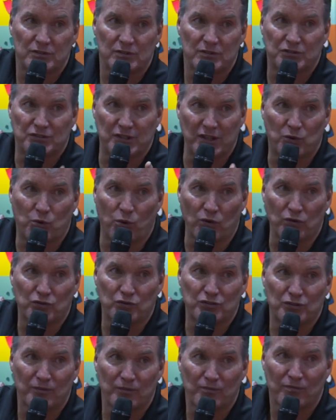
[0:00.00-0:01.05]

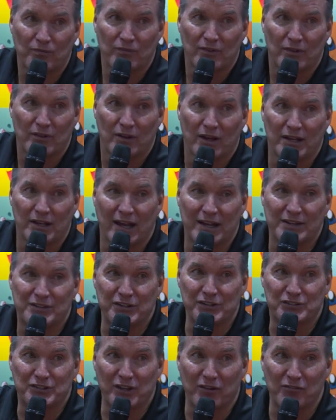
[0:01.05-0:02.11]
sequels in
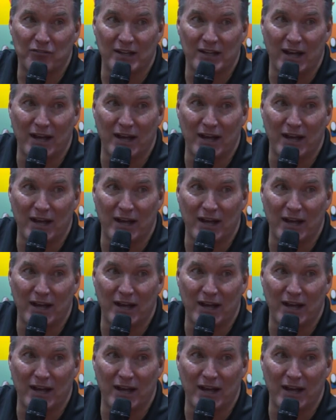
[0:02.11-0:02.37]
1979.